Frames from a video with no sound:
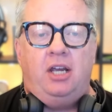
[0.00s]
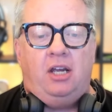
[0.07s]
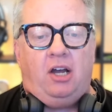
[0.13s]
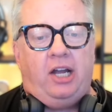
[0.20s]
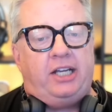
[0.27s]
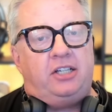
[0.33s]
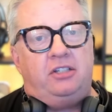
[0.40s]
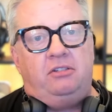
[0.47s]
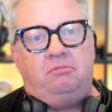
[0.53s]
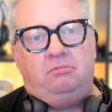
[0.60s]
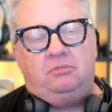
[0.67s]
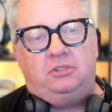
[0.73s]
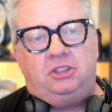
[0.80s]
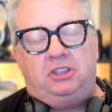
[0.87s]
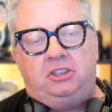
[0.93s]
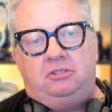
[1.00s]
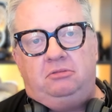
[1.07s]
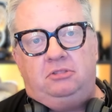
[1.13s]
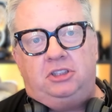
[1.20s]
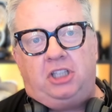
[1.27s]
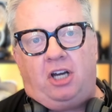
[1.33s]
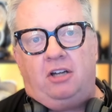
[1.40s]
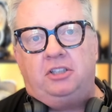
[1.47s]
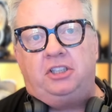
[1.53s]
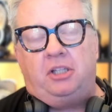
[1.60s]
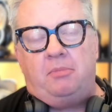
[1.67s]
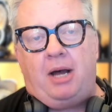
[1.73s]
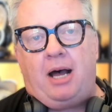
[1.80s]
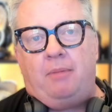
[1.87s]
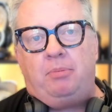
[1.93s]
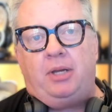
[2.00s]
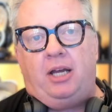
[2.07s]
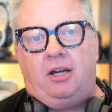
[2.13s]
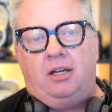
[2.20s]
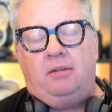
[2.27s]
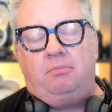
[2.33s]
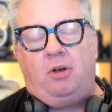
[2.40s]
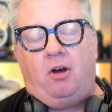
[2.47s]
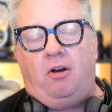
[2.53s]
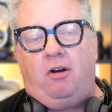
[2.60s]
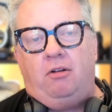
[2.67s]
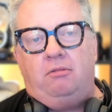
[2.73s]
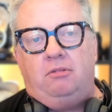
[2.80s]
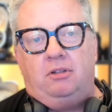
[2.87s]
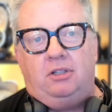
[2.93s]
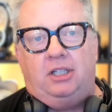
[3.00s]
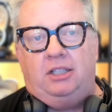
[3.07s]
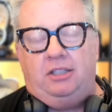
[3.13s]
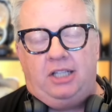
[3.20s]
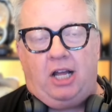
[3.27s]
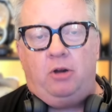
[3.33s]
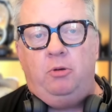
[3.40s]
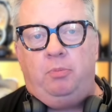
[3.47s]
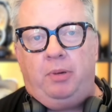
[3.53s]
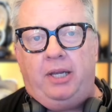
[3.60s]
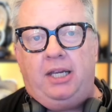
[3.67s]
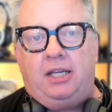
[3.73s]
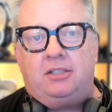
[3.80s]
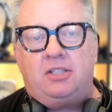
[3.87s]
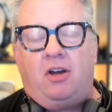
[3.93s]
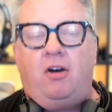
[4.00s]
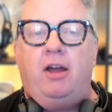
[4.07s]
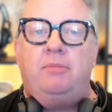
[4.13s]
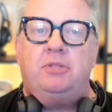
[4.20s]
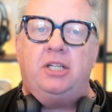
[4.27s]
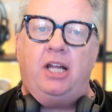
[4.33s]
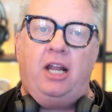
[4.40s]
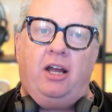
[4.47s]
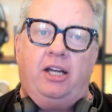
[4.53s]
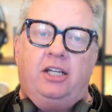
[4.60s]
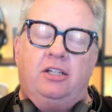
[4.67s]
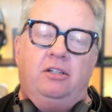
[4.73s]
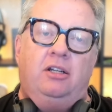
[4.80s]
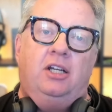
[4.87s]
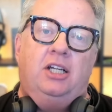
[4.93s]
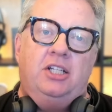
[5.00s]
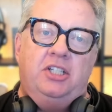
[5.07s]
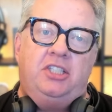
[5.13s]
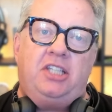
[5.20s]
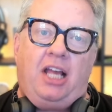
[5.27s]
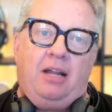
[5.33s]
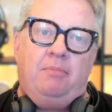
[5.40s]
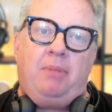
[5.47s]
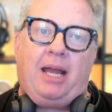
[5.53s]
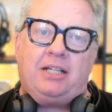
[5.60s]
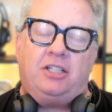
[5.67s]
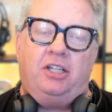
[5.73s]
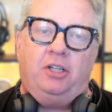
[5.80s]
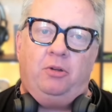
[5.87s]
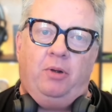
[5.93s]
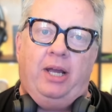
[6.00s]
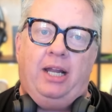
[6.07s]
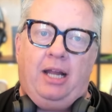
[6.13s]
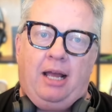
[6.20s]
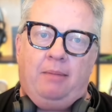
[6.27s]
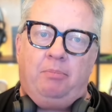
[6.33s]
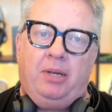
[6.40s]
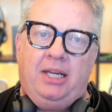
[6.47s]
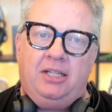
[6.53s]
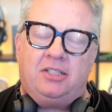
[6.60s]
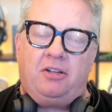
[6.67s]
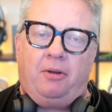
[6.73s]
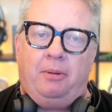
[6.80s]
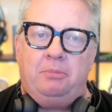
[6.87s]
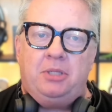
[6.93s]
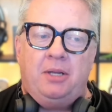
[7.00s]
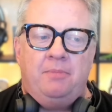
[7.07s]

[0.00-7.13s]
I can charge them up at low peak times, and then I can sell them back to the grid at peak times.